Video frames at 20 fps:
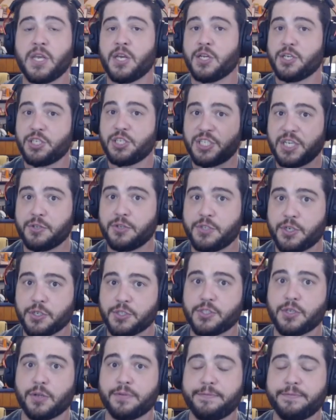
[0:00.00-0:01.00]
shield
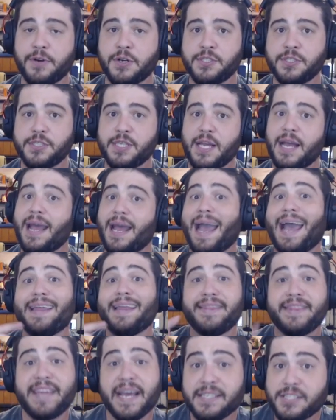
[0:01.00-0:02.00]
yourself first
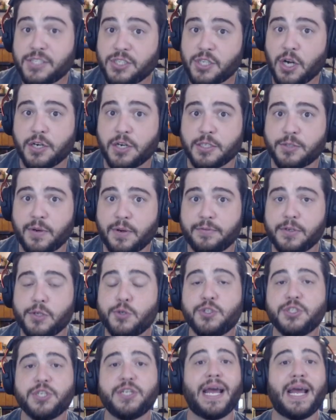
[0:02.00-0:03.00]
and then Stardust
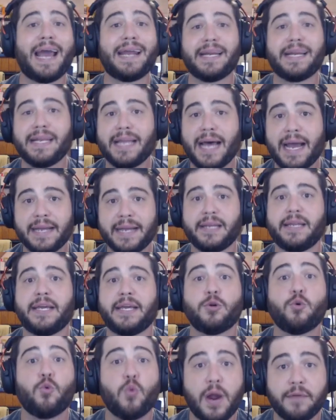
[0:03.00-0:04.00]
Revolution and annihilate
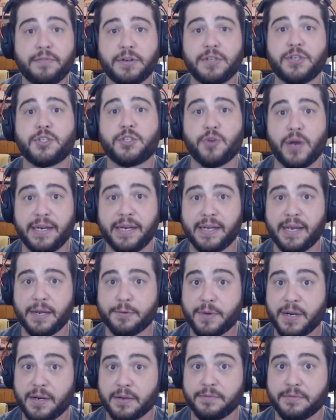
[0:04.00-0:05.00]
whoever you're trying to get
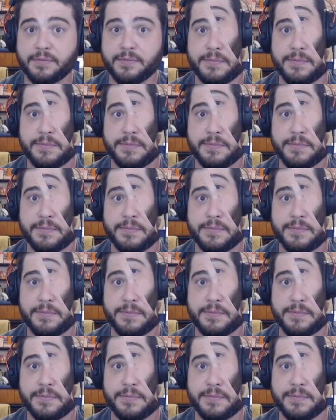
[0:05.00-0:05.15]
rid of.